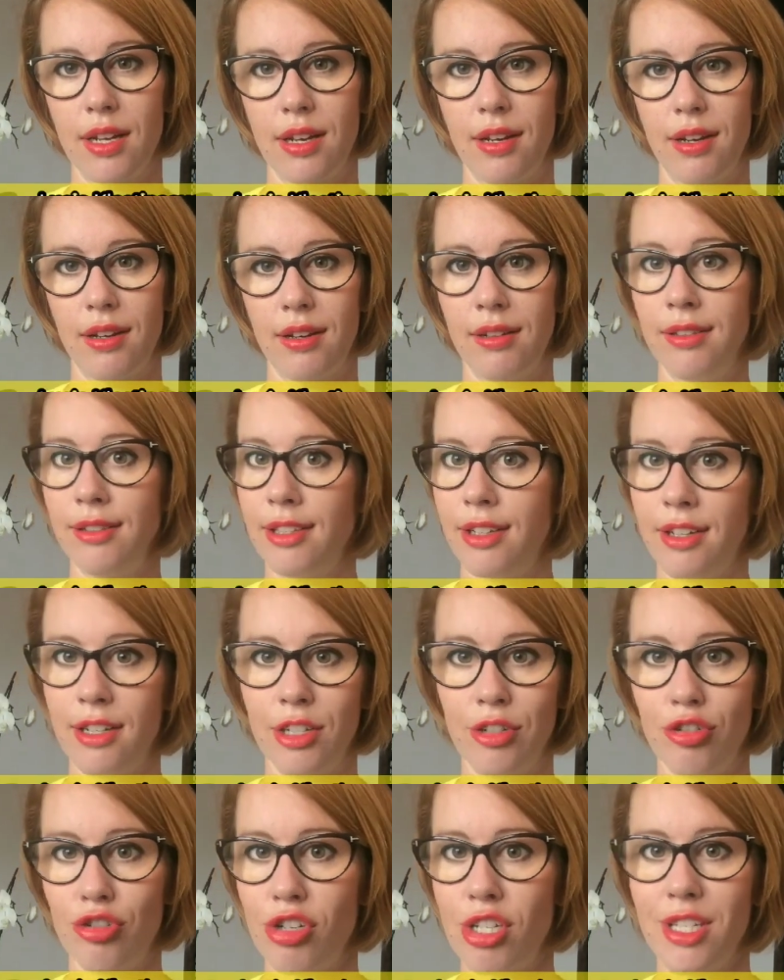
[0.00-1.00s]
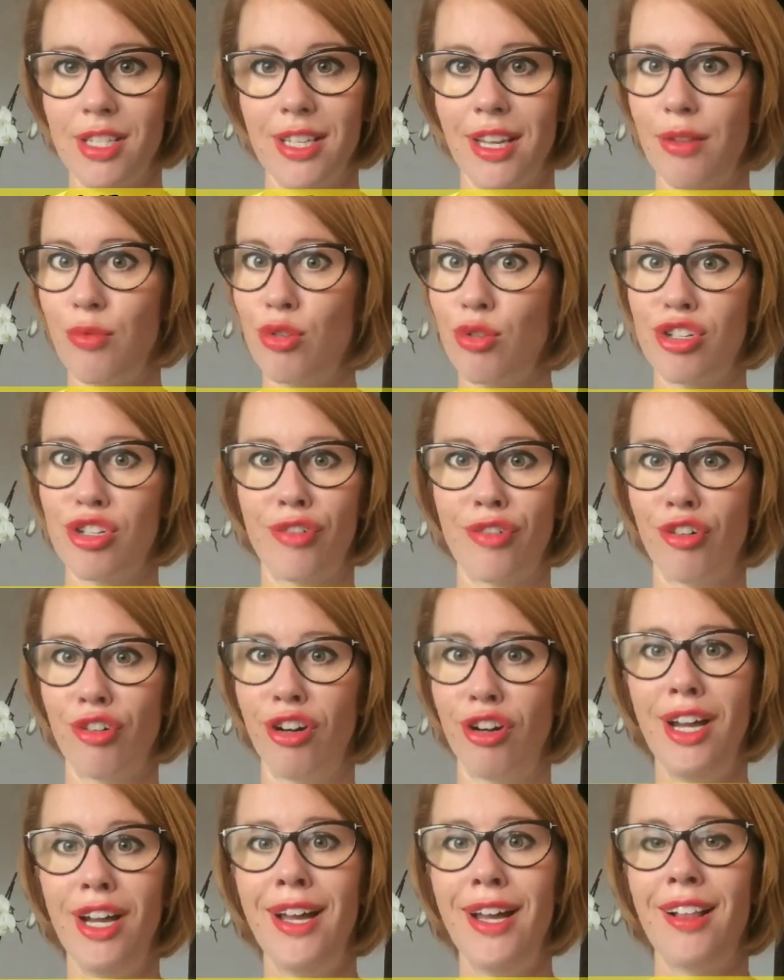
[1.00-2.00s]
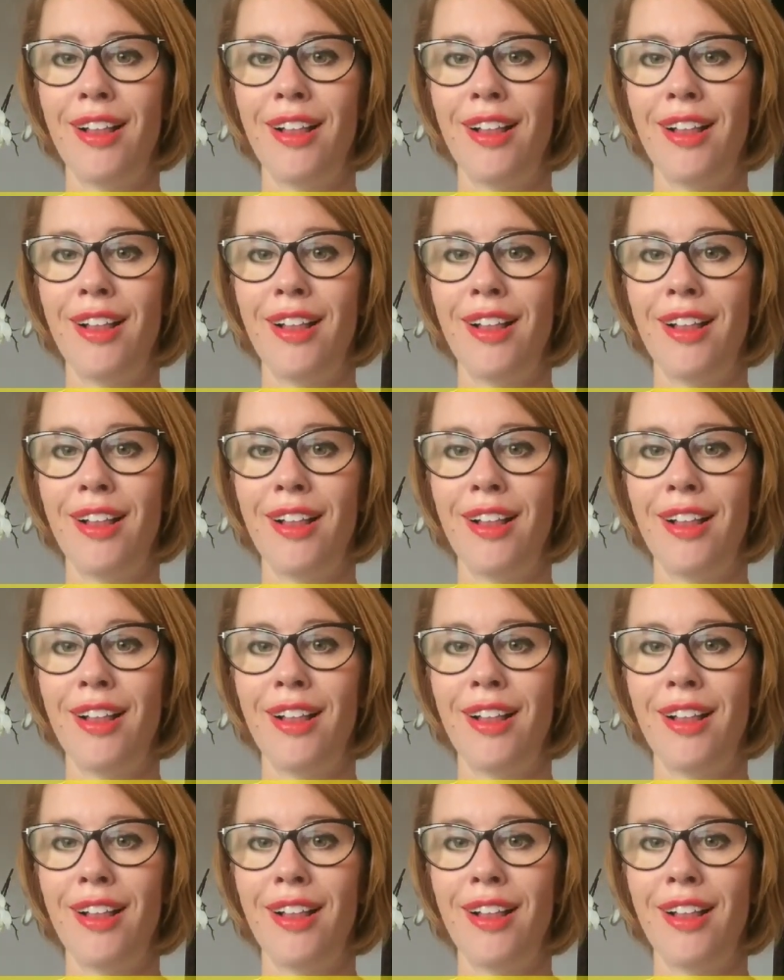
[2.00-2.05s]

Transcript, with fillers: and in the countries at whichever